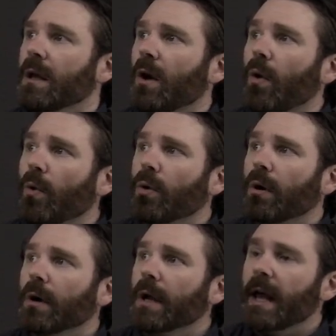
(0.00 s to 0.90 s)

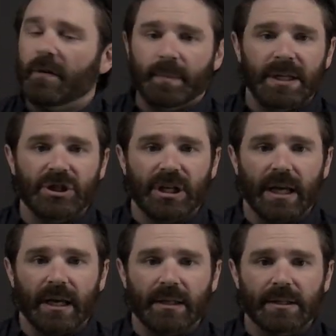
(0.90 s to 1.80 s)
or
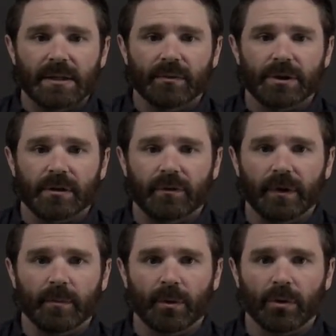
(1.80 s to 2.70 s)
FPGAs, which are
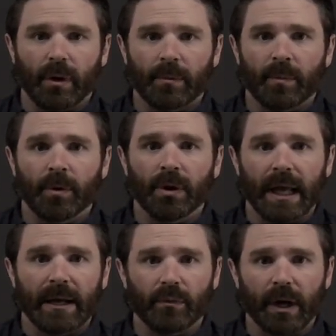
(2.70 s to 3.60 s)
field programmable
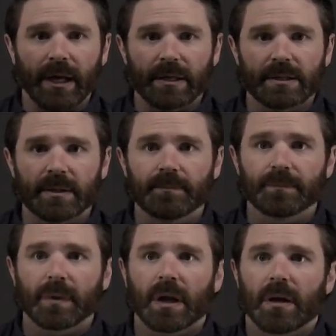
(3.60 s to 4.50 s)
gate arrays,
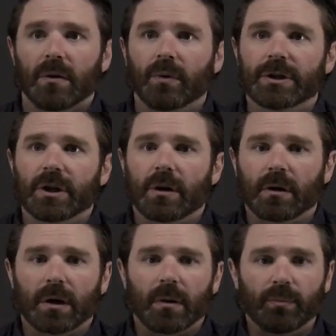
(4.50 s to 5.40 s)
which
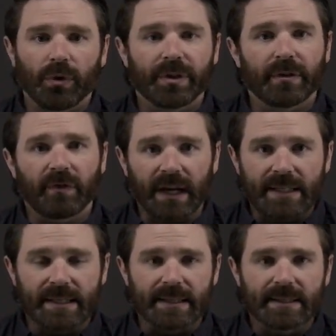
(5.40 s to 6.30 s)
are both
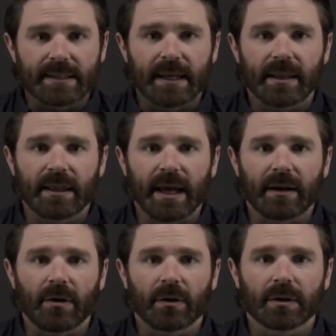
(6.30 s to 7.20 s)
devices that
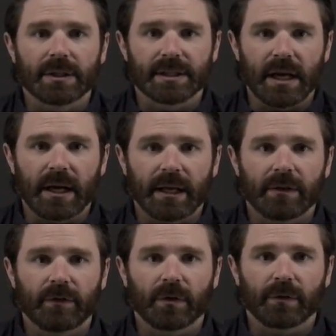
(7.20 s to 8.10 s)
are designed
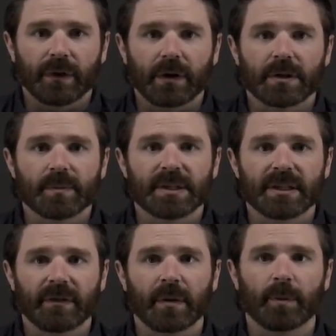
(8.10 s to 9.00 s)
for very
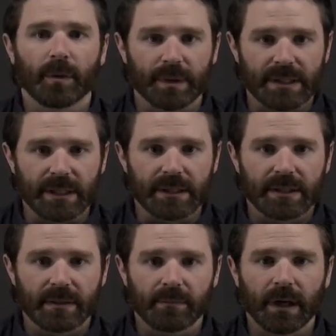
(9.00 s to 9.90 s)
specific
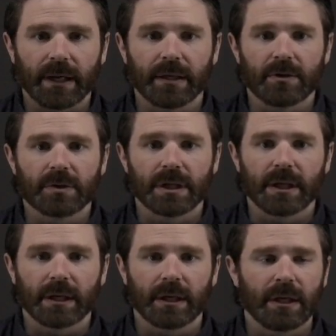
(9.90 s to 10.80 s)
purposes by
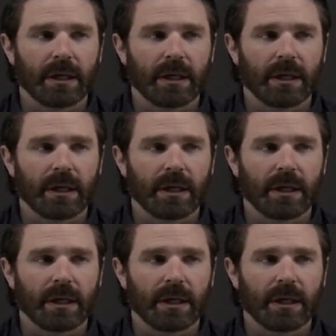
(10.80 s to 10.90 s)
using